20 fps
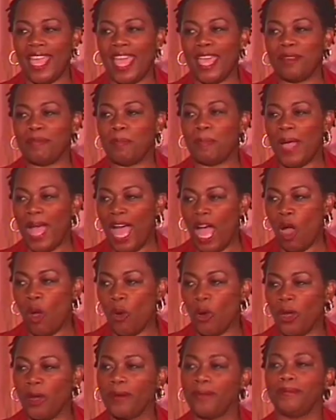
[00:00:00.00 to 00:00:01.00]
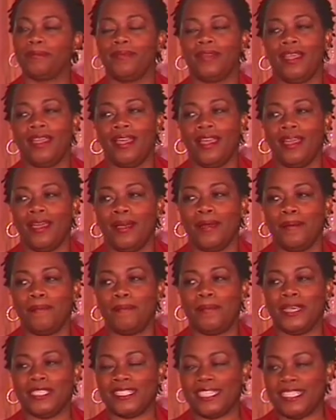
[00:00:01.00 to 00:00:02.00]
and power,
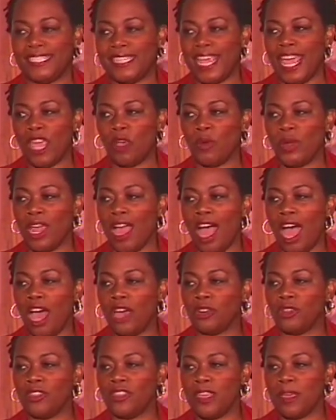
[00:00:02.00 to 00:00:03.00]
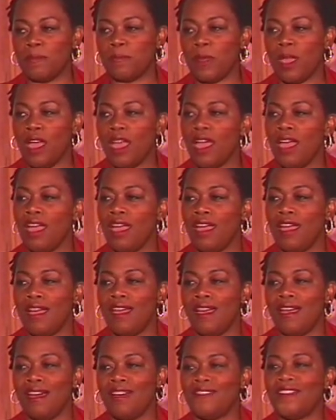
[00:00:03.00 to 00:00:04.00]
but today we honor them
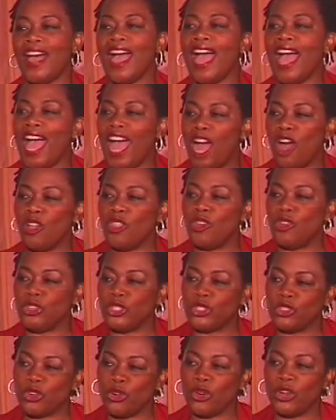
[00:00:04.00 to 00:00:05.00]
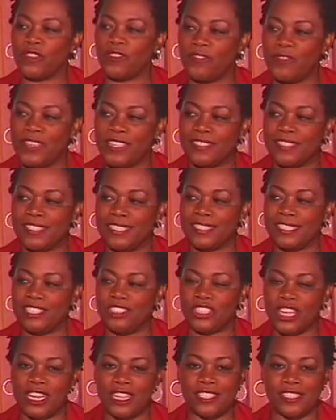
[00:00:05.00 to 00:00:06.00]
for how their story fits into
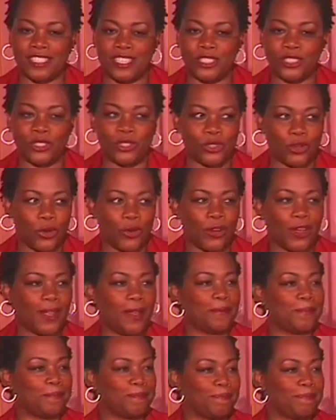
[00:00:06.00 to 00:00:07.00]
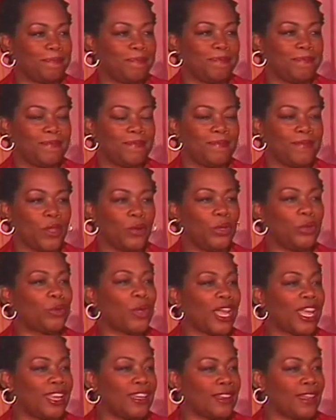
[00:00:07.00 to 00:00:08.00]
Jenesse's story. We
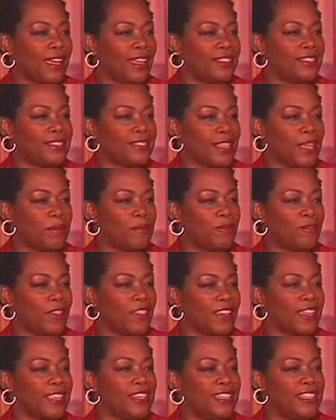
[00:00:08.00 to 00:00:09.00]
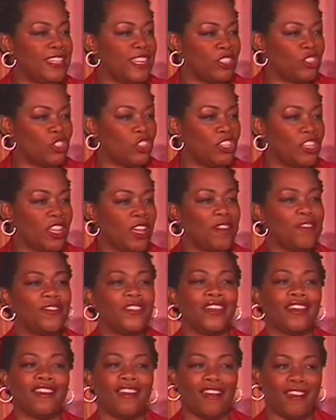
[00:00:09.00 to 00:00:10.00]
recognize them for the condition
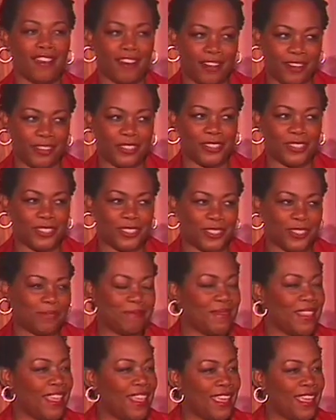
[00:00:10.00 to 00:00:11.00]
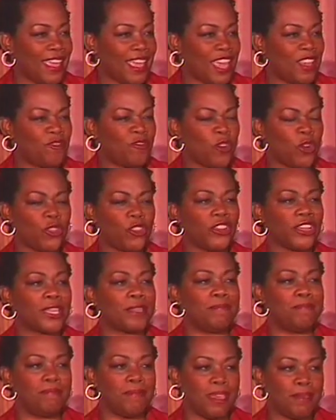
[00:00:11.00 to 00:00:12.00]
of their hearts and for their
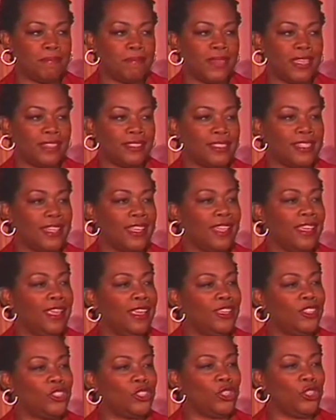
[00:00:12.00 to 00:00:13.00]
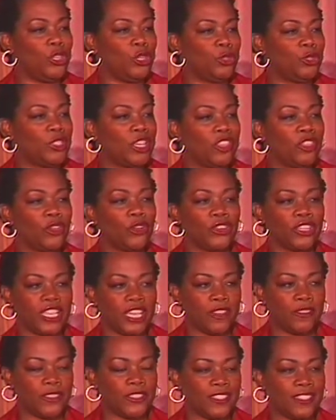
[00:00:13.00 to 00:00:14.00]
commitment to using their
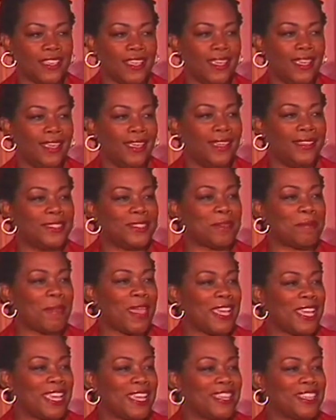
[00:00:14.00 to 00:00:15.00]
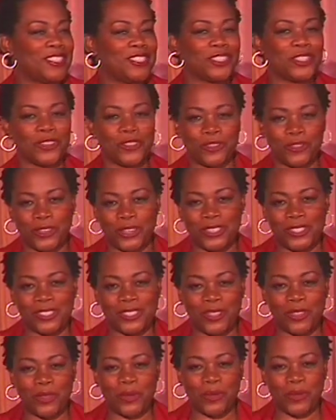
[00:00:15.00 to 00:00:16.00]
gifts to making a
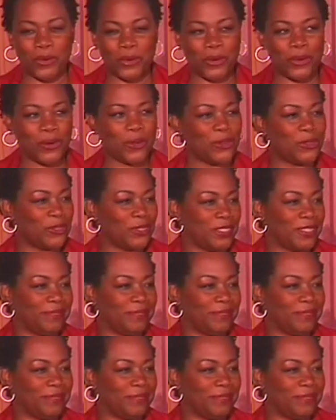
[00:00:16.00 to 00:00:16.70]
difference in the world.